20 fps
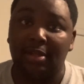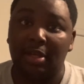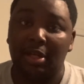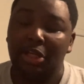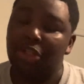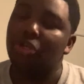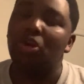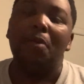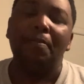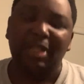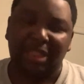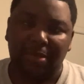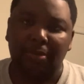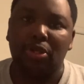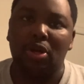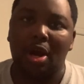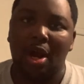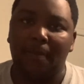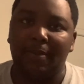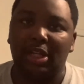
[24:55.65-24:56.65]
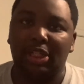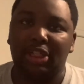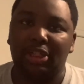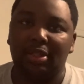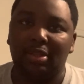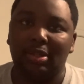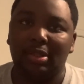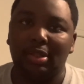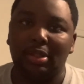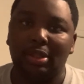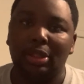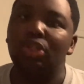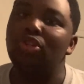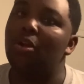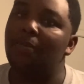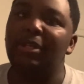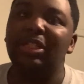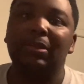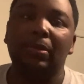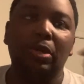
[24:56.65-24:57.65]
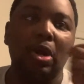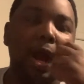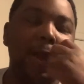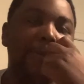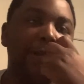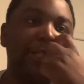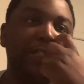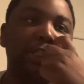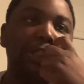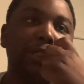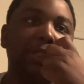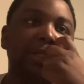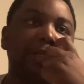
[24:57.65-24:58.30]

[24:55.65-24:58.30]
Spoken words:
It's going to be some garbage. It's going to be some garbage.